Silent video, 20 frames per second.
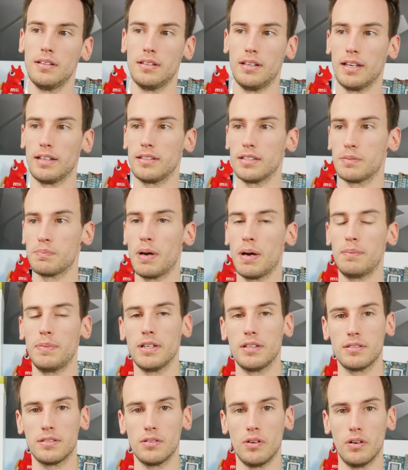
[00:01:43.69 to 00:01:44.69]
like this
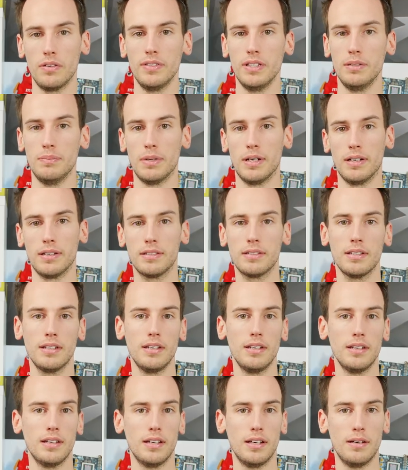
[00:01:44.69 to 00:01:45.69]
public survey, but
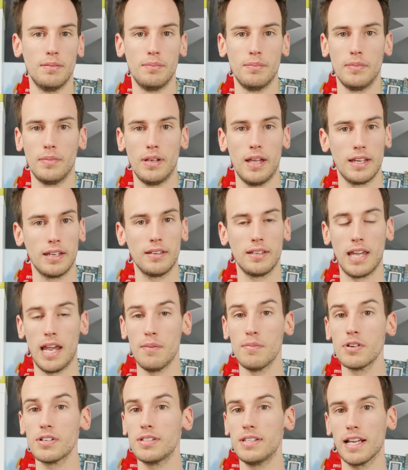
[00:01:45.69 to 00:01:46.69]
like
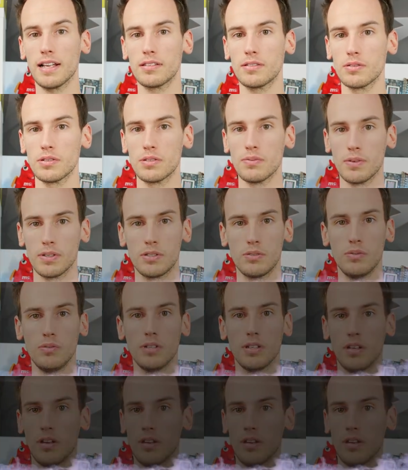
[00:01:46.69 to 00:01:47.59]
Gamers Nexus was doing